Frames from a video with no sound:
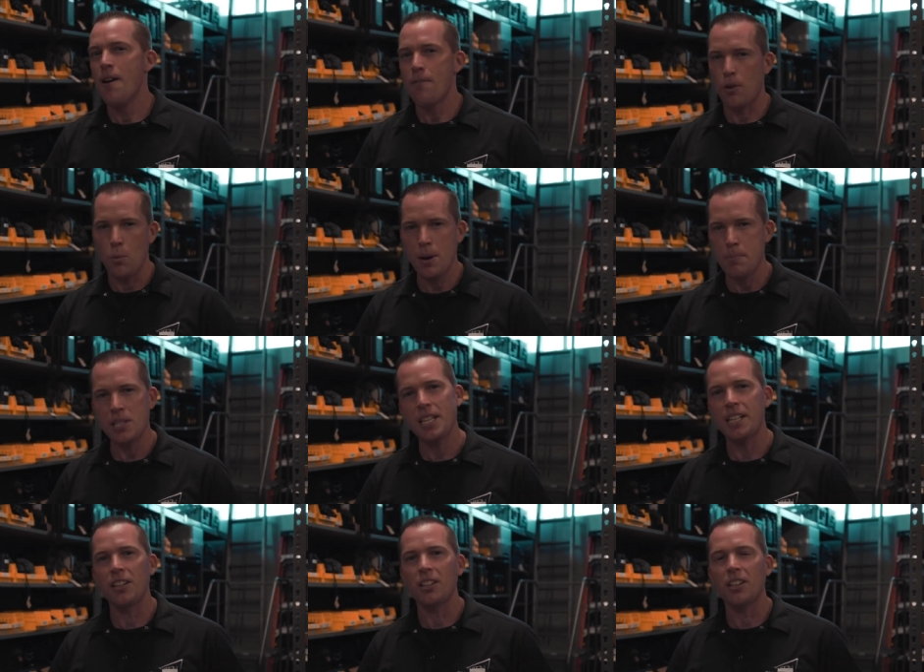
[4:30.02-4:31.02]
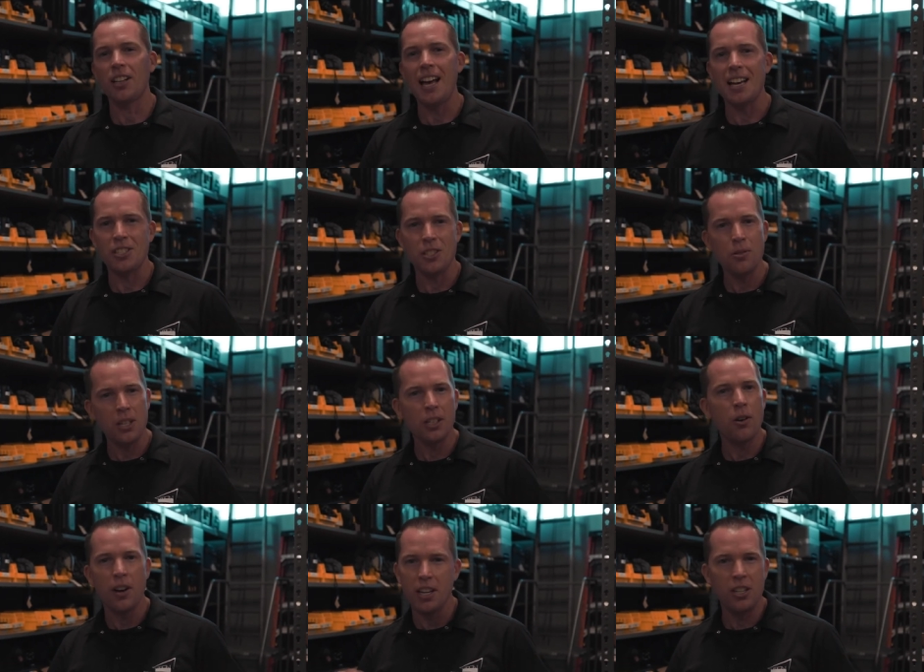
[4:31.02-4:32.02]
for one particular class. You can
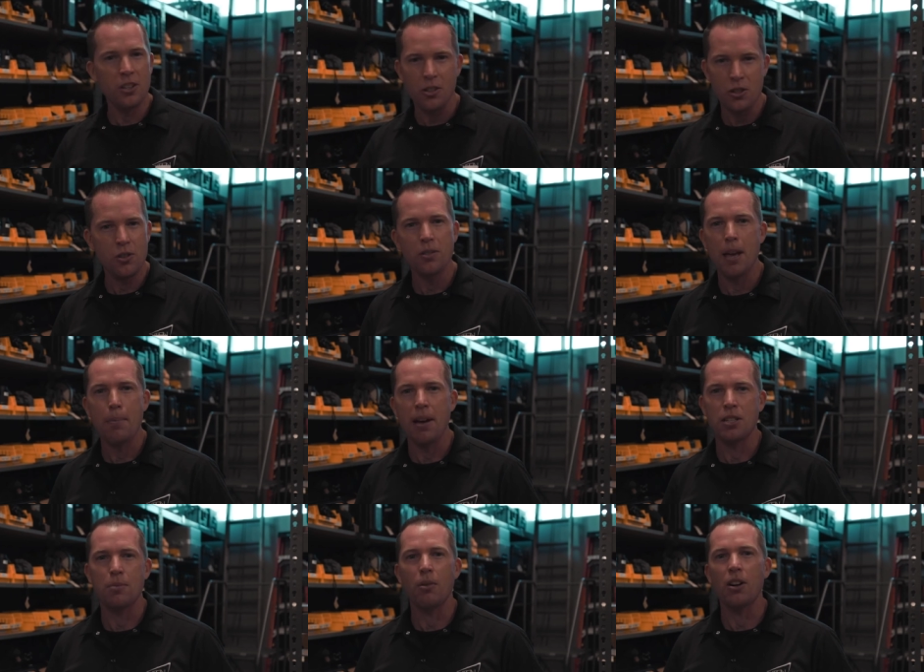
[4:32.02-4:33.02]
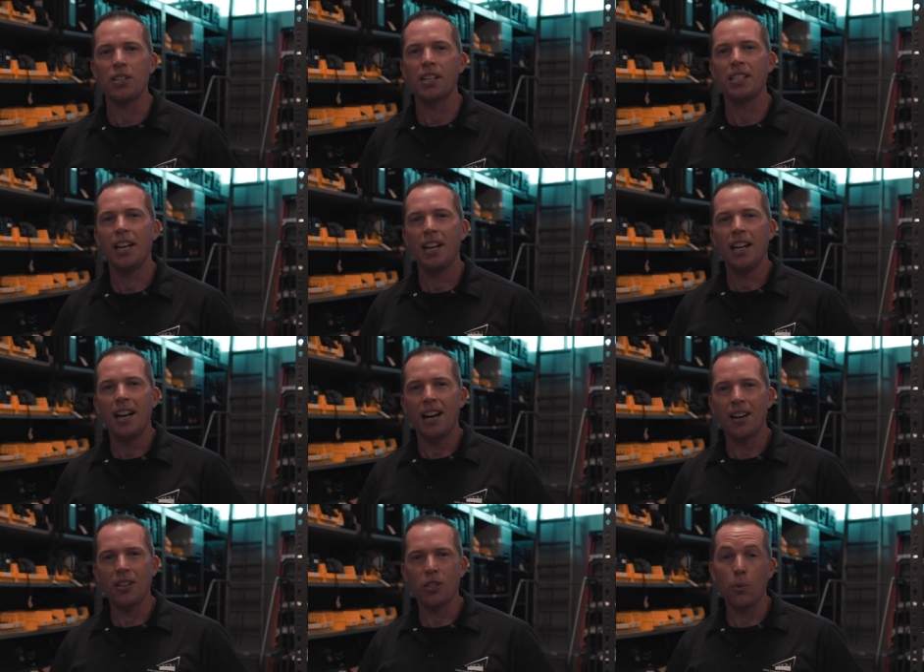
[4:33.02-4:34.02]
go out and you can shoot that passion project.
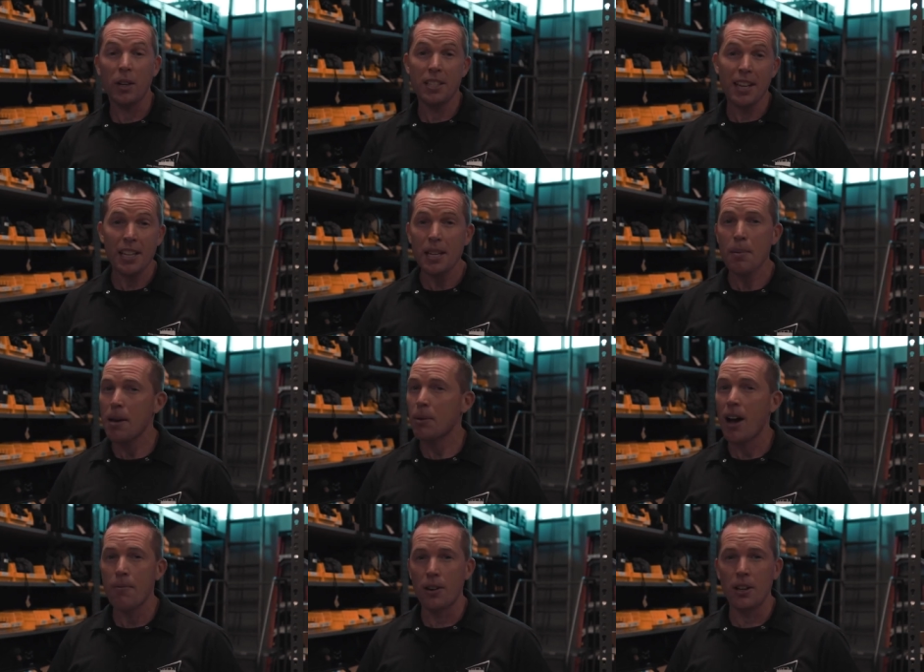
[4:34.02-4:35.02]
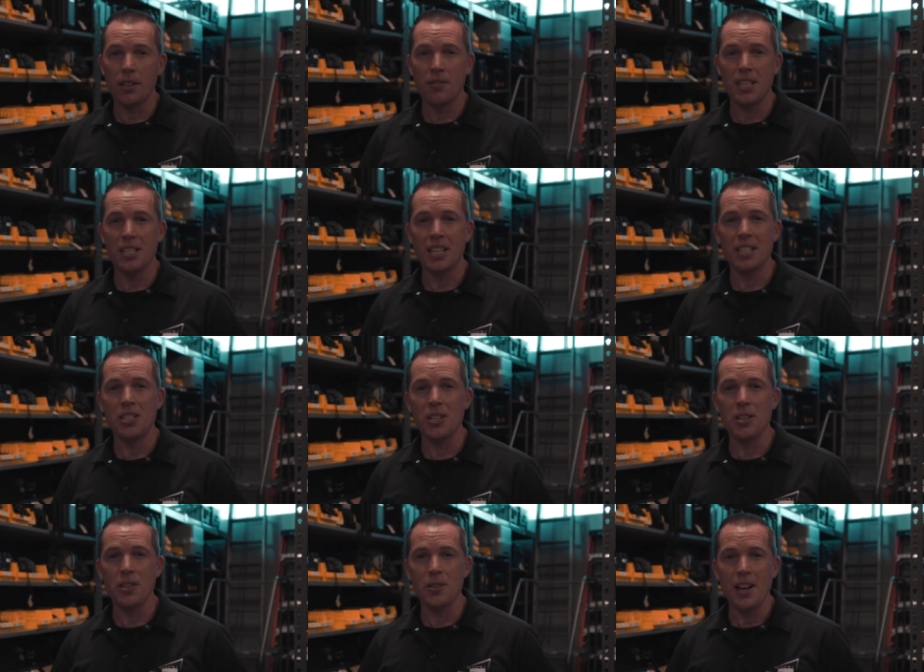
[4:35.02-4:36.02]
Uh, so we're excited to be able to offer all of these things
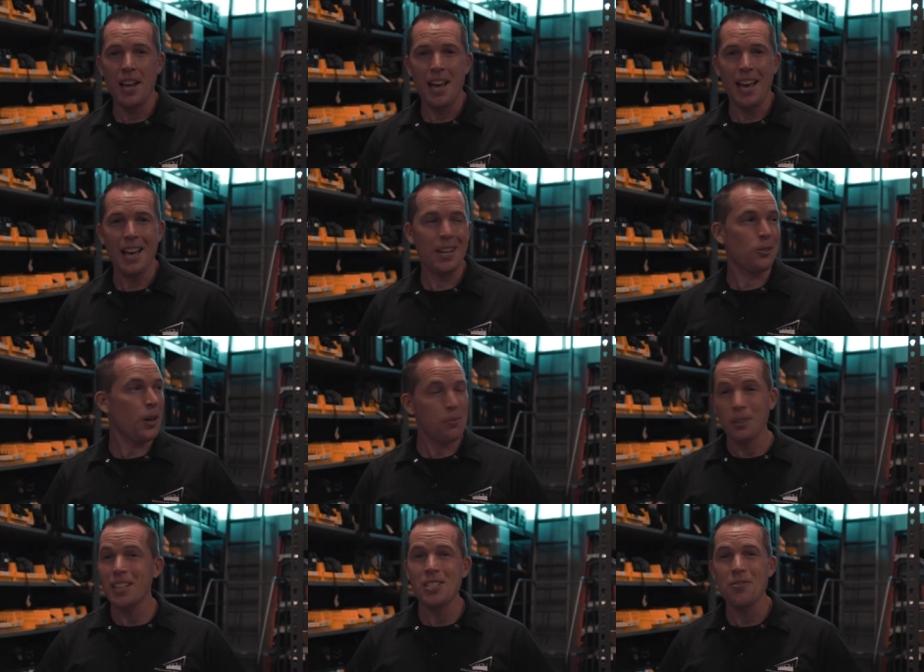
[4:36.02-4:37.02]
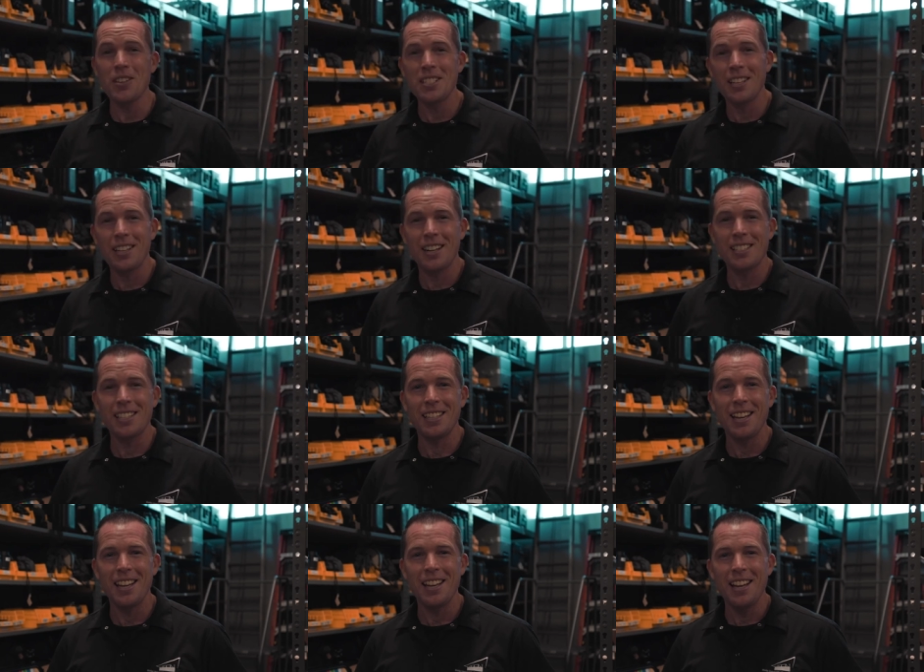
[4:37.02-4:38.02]
to you and grateful that you visited us
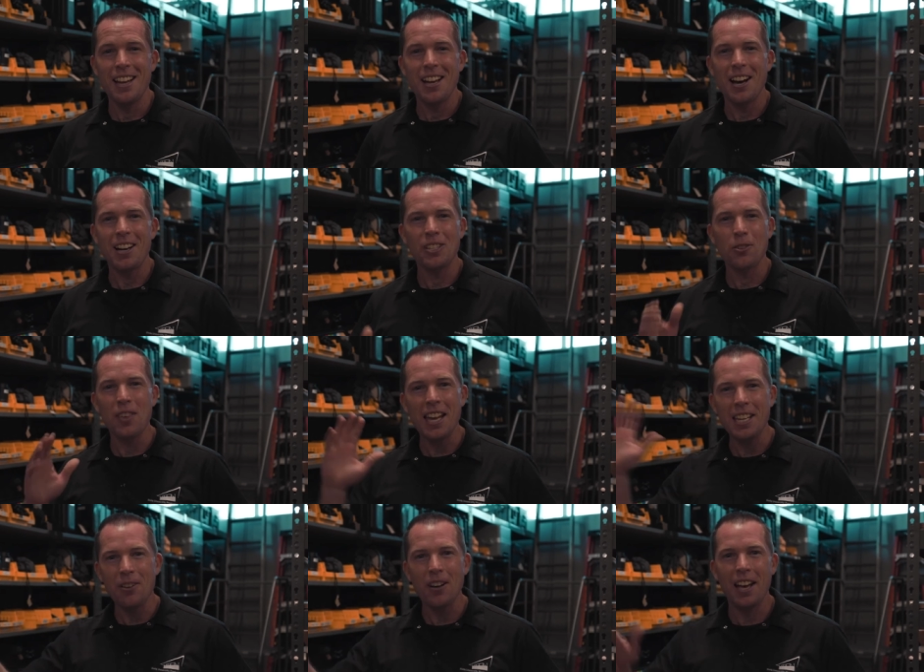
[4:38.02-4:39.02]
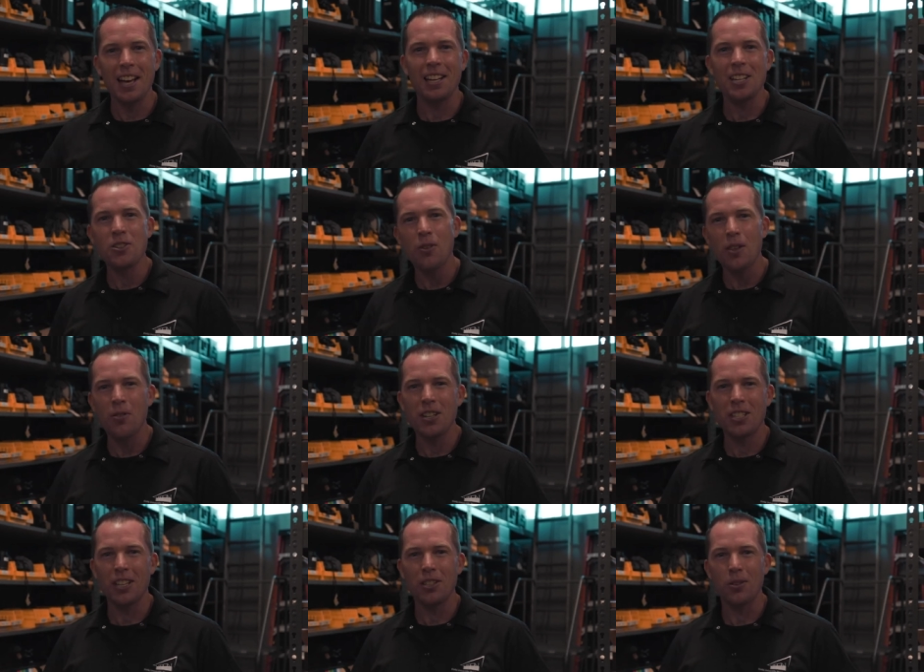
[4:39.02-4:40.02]
today. Uh, so thank you and enjoy the
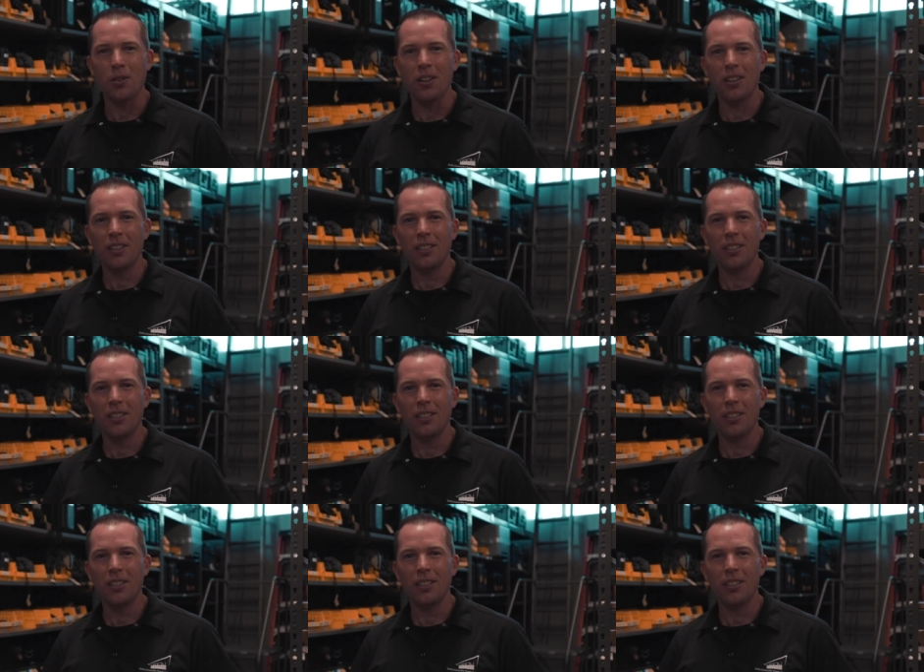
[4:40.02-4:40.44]
rest of your tour.